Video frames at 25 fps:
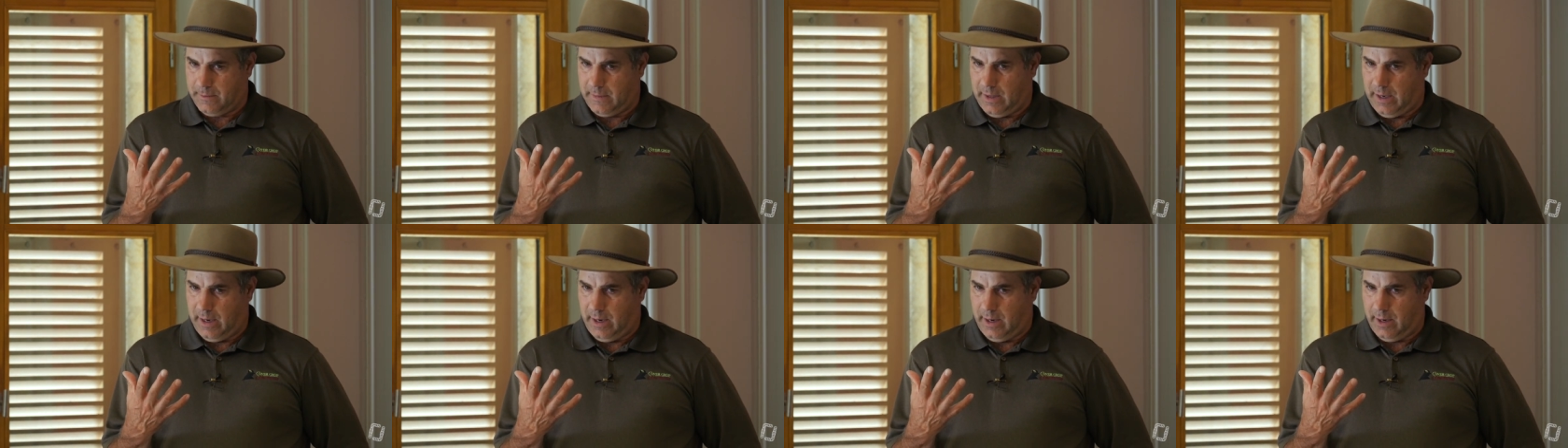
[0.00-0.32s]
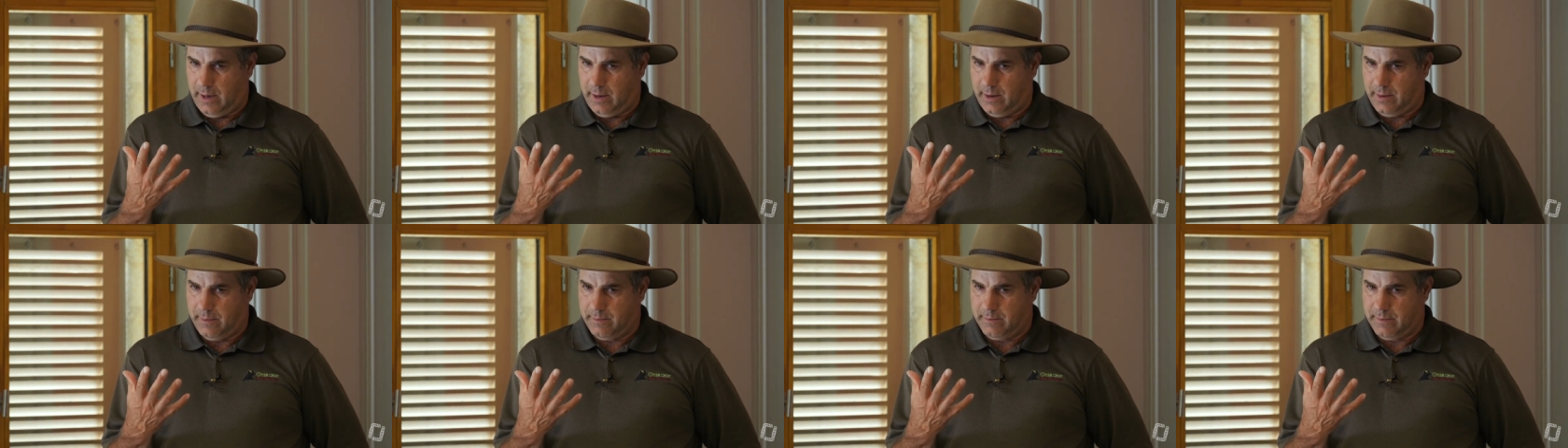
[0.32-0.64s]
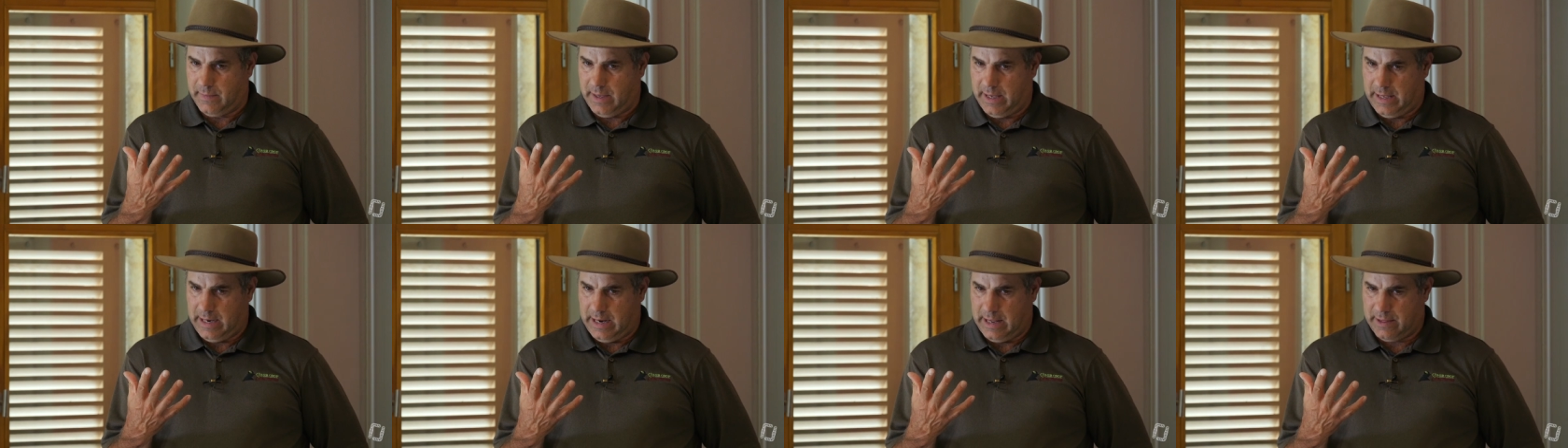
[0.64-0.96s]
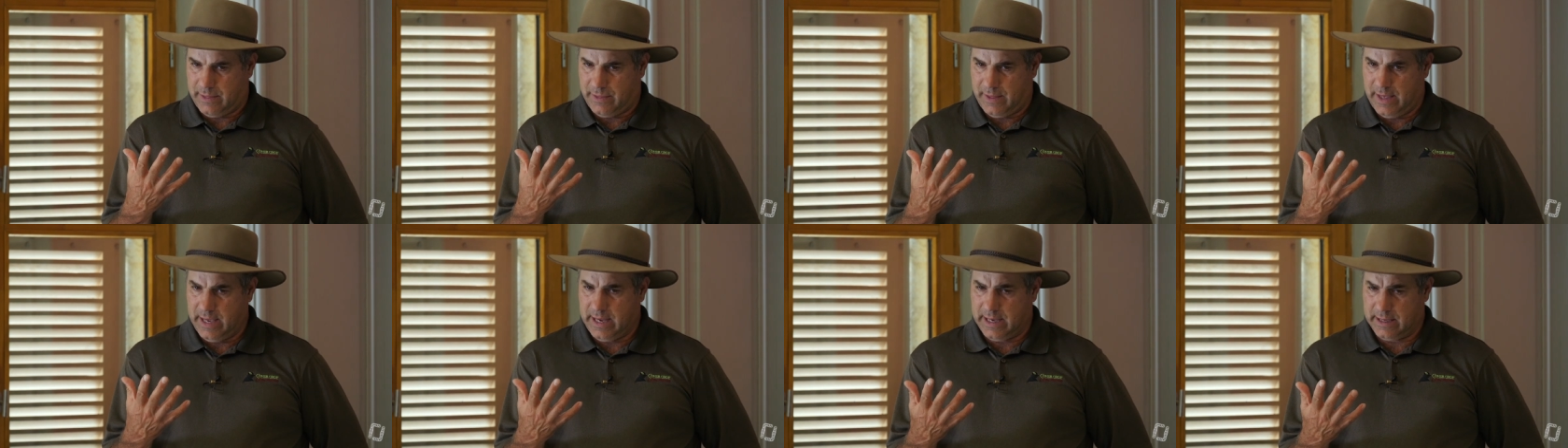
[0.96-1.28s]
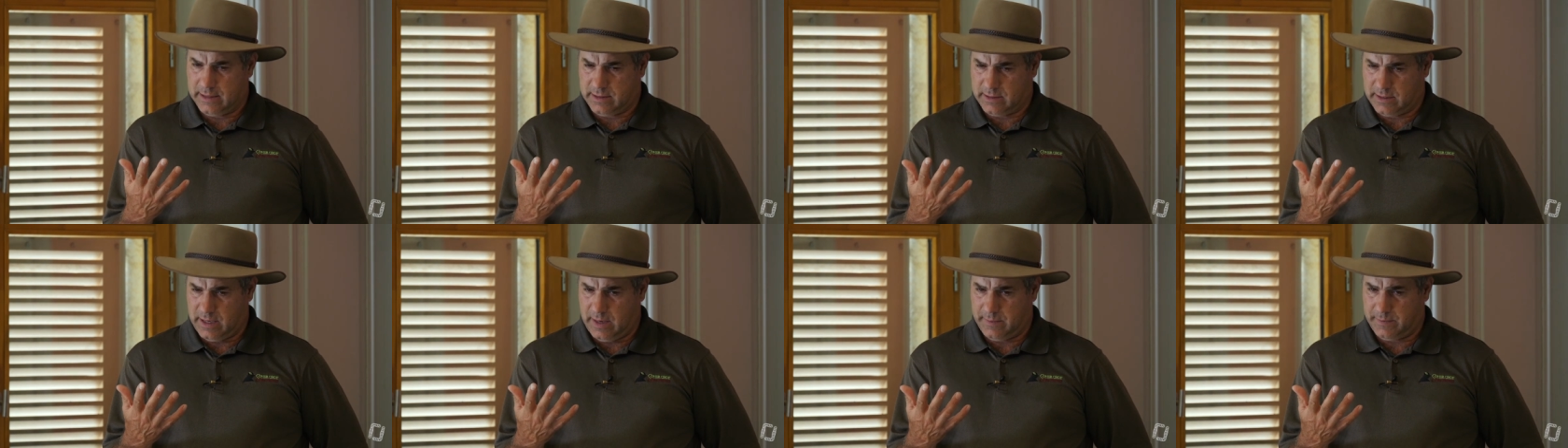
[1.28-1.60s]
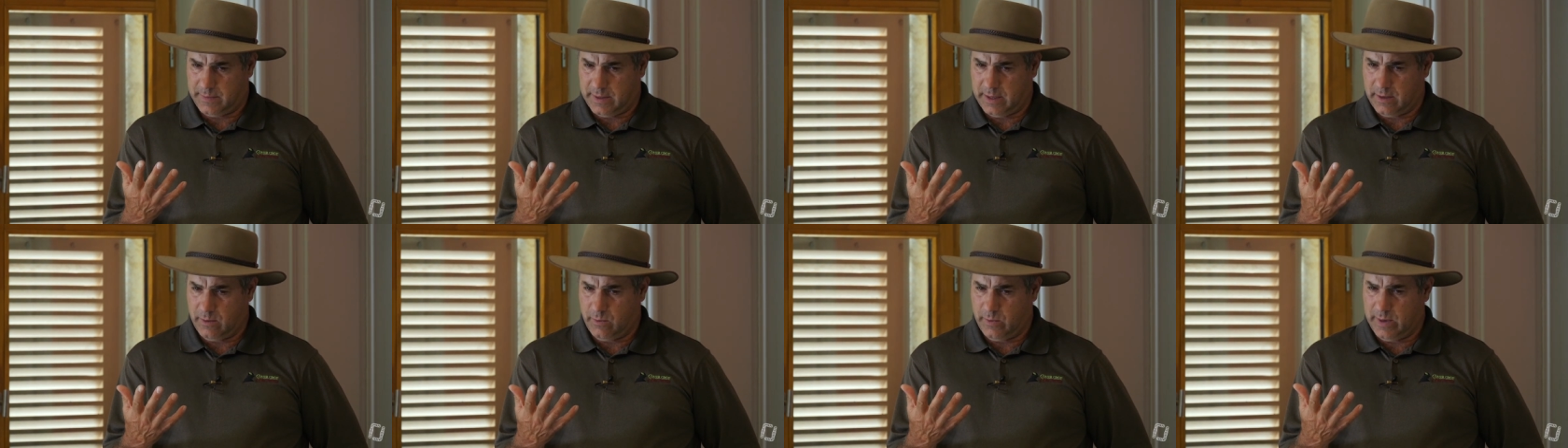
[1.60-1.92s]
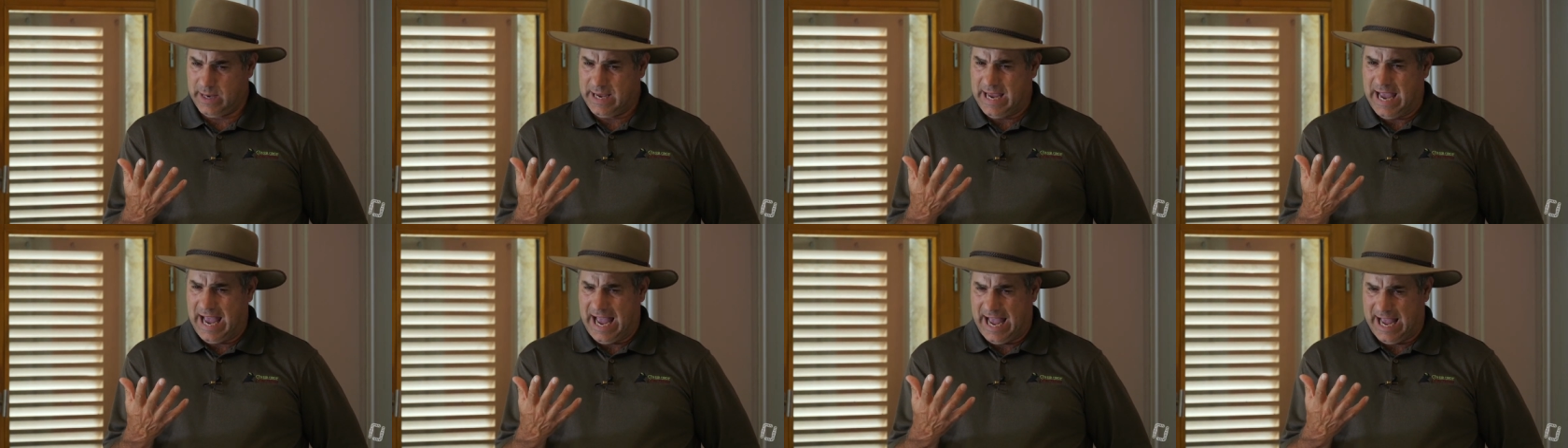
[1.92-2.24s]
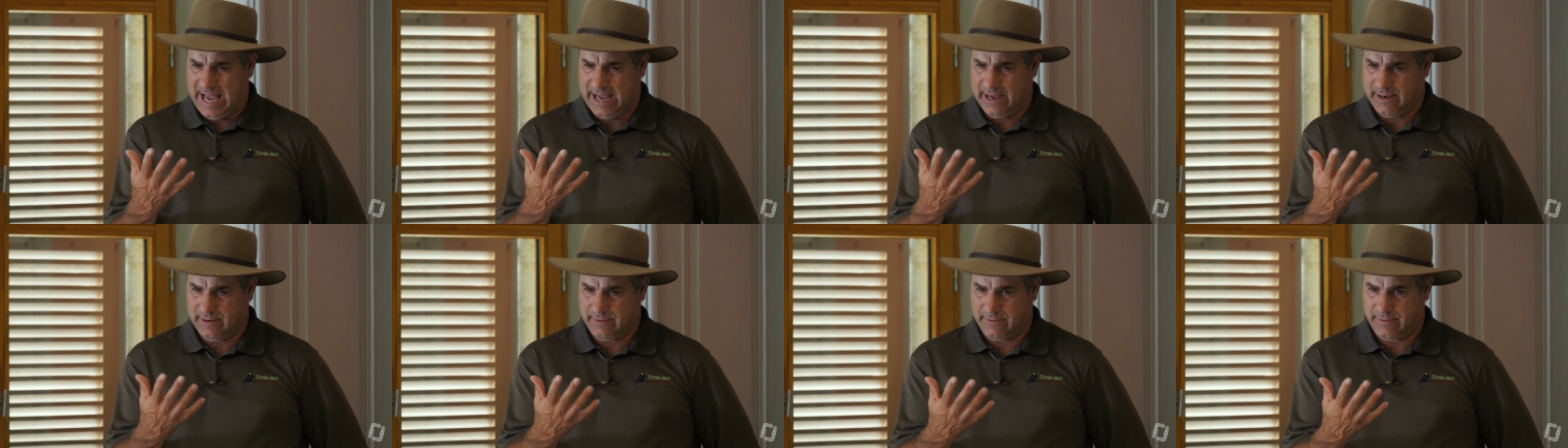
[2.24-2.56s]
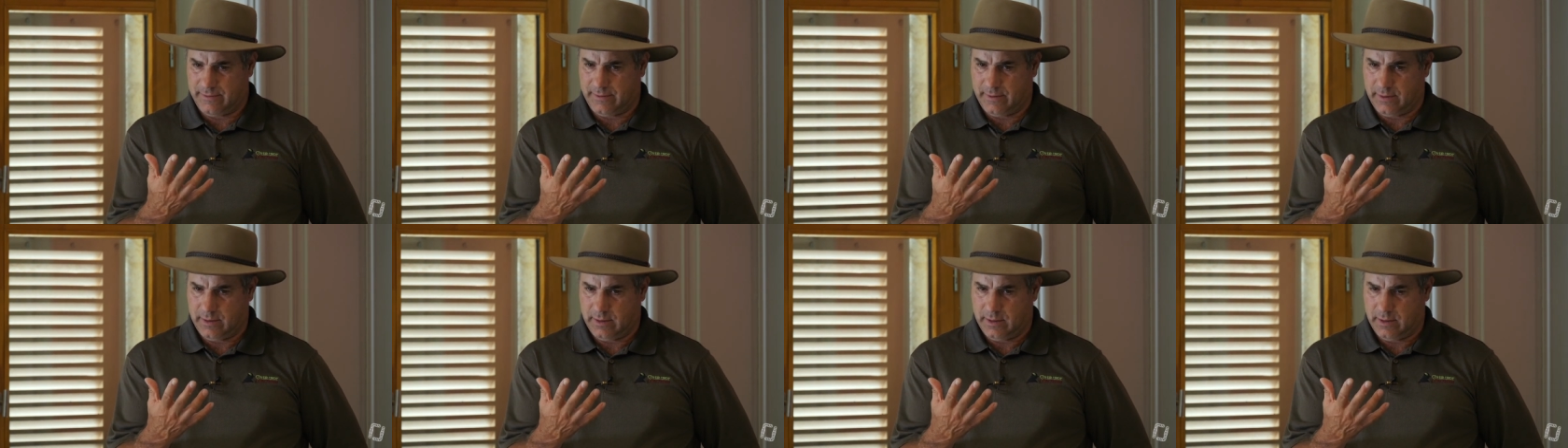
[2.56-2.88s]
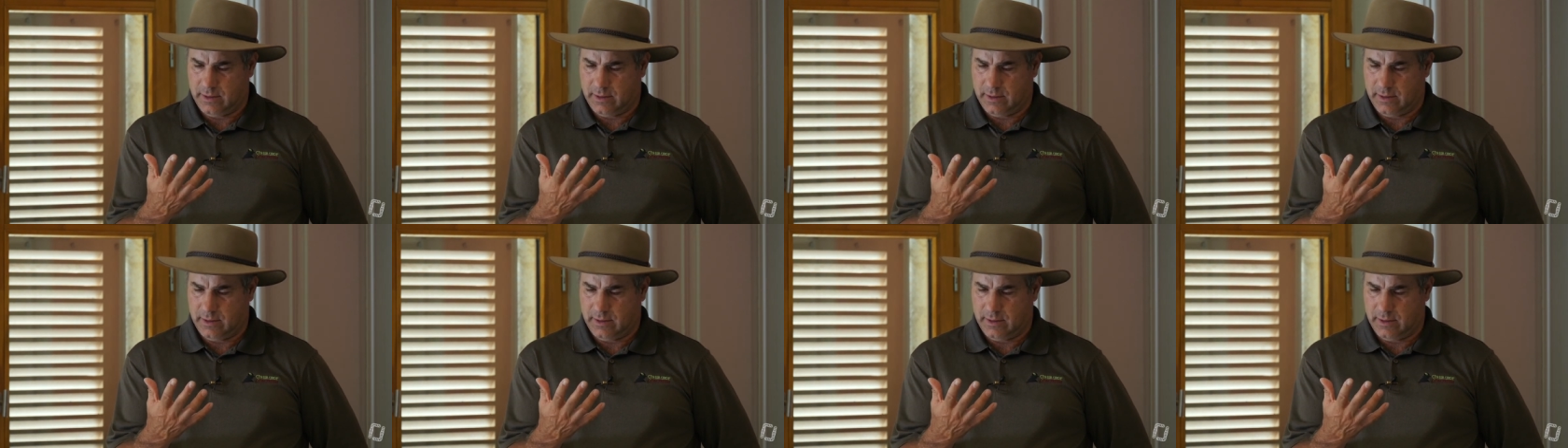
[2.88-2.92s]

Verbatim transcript: Um, and I think it's something we have